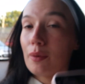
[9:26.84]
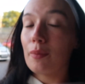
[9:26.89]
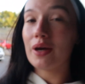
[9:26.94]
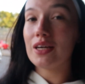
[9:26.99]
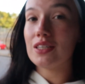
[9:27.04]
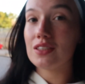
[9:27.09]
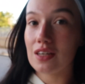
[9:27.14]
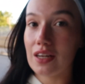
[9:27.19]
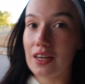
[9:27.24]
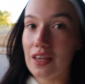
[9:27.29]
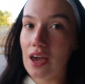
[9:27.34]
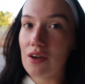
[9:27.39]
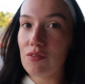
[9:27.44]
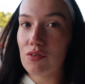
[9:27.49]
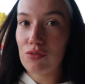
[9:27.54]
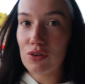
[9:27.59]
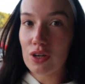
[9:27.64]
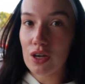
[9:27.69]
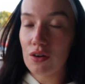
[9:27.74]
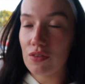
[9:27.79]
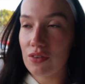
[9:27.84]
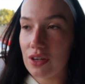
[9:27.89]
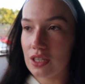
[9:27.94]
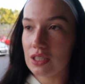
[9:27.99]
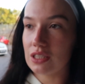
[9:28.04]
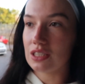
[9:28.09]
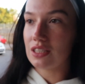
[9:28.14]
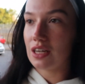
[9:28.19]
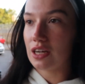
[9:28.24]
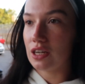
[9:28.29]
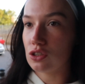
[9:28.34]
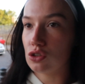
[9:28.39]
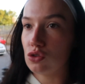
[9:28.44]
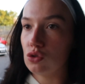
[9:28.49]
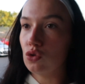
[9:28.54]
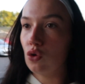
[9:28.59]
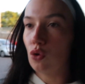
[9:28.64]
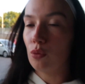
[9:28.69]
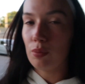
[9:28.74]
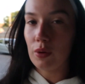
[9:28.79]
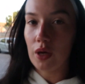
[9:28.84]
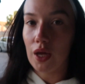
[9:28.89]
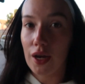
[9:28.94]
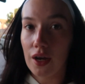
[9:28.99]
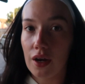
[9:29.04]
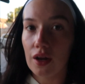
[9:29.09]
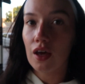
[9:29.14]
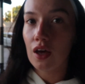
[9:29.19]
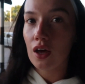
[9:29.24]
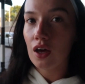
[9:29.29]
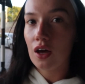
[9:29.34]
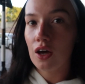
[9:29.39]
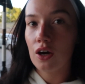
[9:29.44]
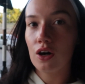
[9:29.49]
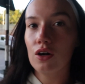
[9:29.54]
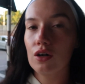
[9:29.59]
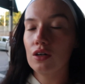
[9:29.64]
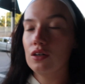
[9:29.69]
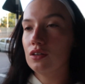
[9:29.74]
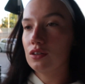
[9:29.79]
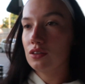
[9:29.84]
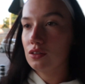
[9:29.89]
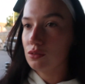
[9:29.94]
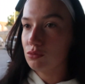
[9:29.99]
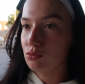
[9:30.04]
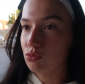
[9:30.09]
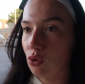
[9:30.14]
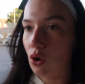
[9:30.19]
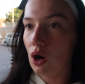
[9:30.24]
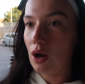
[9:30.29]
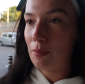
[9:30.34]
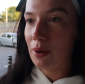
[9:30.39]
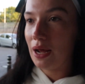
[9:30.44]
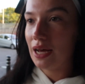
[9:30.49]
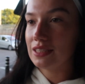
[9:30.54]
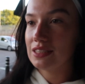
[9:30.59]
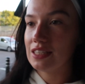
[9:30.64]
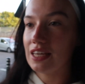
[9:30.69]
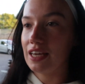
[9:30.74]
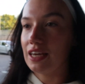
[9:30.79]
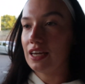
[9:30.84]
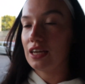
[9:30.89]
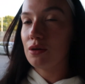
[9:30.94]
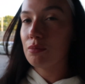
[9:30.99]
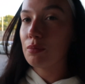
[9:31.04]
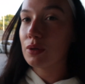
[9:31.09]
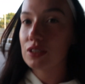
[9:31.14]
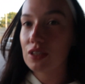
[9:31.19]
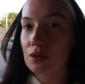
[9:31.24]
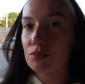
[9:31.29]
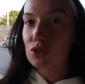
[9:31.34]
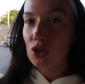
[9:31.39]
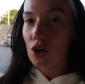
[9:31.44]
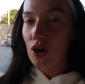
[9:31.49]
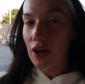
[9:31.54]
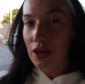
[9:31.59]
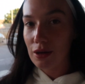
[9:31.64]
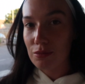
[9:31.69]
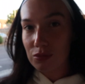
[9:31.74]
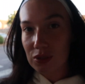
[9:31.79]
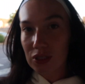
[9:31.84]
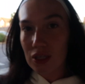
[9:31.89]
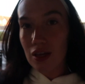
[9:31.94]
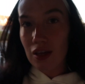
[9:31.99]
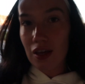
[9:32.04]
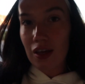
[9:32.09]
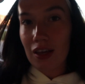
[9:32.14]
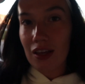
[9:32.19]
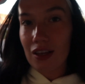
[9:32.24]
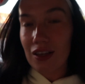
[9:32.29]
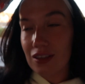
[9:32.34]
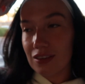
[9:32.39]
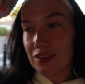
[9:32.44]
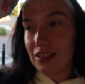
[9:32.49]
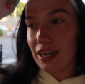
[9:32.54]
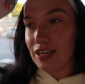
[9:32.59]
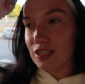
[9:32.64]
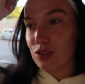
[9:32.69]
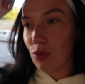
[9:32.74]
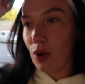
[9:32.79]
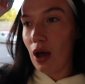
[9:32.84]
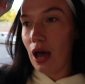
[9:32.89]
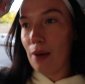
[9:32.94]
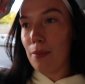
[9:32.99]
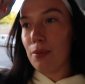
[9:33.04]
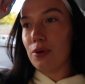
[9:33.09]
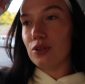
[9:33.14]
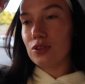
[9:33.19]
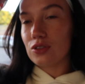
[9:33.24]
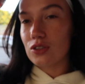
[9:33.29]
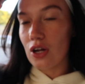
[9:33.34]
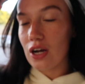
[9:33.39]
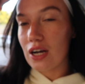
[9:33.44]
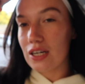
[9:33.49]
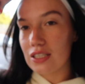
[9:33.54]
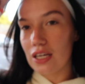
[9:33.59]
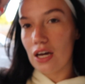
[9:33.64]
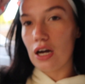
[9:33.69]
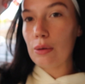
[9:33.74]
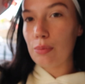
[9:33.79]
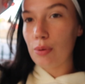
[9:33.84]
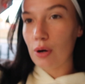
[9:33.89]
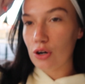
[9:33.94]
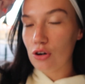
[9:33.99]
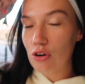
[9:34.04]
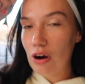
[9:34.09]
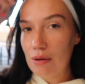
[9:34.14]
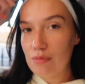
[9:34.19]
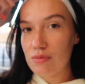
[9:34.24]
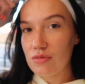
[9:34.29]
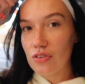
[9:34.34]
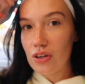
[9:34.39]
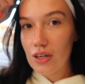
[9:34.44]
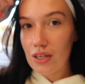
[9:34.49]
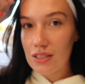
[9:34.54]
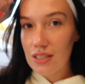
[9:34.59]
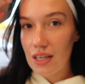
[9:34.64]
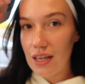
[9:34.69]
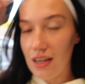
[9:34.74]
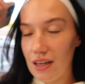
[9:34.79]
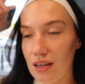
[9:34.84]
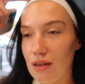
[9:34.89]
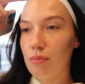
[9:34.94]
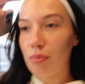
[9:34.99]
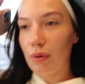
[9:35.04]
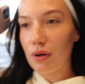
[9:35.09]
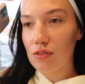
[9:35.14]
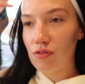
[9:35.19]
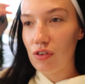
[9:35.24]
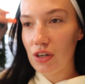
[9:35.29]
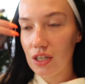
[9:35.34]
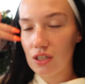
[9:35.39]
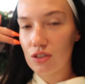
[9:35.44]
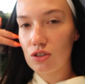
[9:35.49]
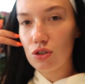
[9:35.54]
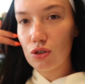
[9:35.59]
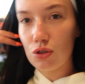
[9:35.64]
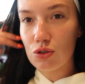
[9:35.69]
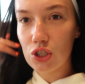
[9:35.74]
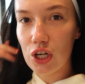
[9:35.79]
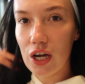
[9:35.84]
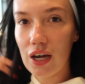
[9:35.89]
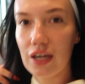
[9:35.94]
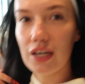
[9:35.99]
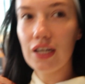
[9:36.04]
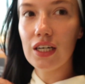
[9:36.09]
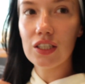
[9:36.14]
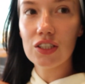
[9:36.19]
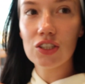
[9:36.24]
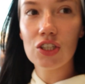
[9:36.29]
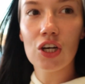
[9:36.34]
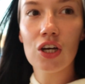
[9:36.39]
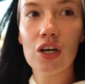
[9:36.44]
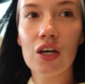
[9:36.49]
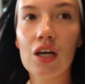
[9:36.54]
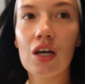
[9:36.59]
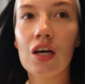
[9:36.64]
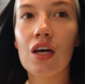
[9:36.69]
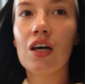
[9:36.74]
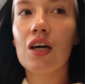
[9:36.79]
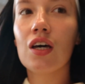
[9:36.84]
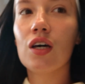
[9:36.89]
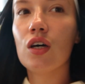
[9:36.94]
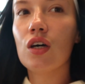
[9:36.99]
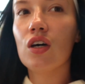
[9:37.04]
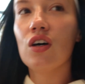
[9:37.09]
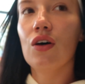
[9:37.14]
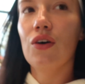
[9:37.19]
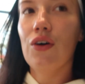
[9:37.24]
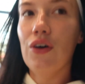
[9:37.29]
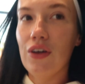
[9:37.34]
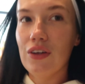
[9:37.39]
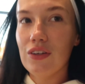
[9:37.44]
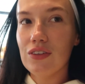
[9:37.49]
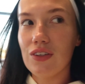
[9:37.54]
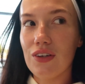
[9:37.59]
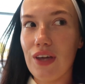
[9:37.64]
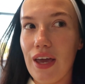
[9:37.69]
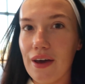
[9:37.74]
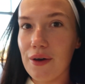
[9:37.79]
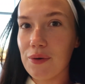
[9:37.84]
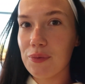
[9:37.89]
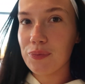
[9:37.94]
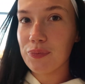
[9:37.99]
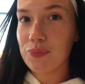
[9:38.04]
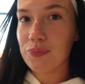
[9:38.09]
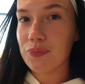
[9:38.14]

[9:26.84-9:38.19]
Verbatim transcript: But basically everything I've eaten today has not been what I planned to eat. But sometimes that is what happens. Like I say, I program things in, but things do change so yeah